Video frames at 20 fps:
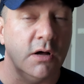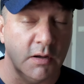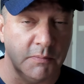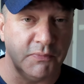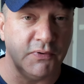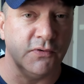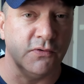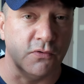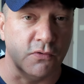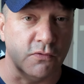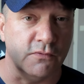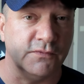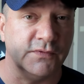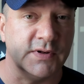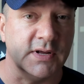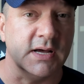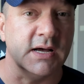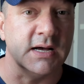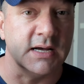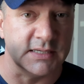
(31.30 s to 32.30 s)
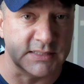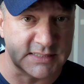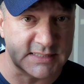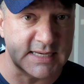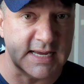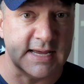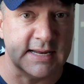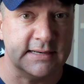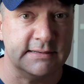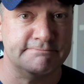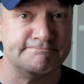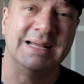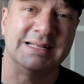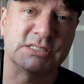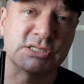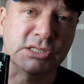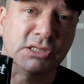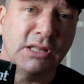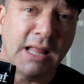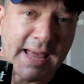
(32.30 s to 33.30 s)
approved set.
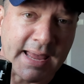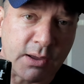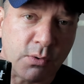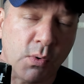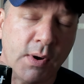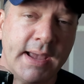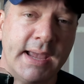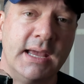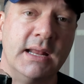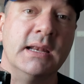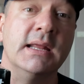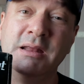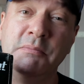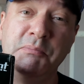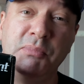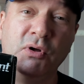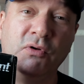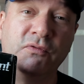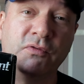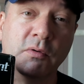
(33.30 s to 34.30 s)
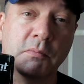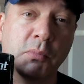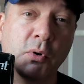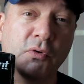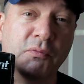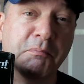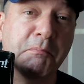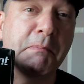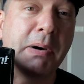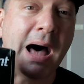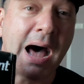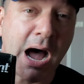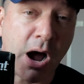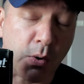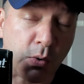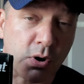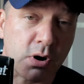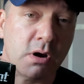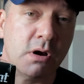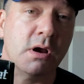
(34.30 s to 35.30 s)
It's lightweight and built for both
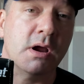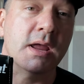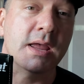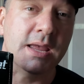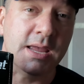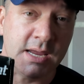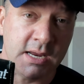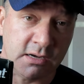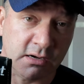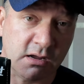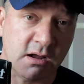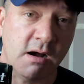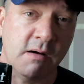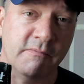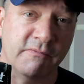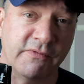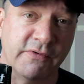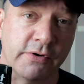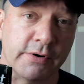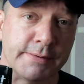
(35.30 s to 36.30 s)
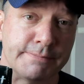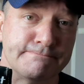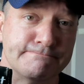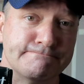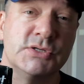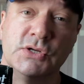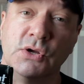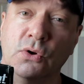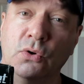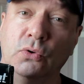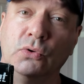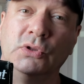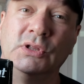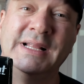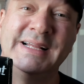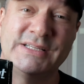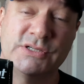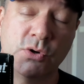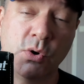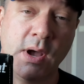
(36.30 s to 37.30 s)
power and comfort. So
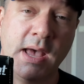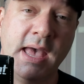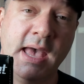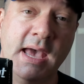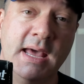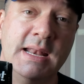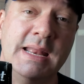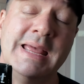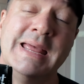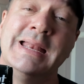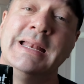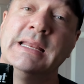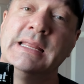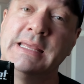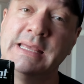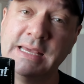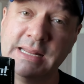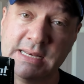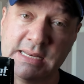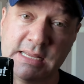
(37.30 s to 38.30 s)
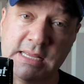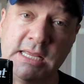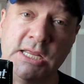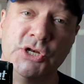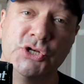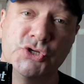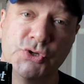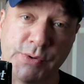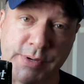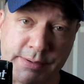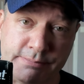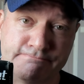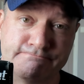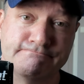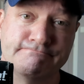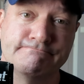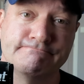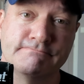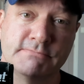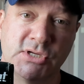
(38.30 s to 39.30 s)
let's go ahead and get into
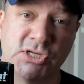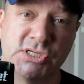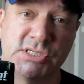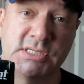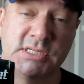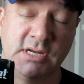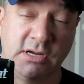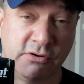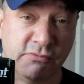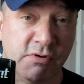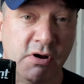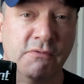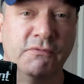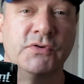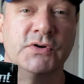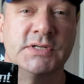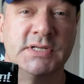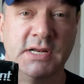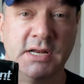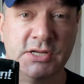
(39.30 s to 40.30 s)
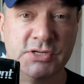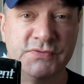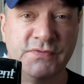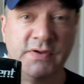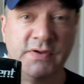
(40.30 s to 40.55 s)
it. Stick around for today's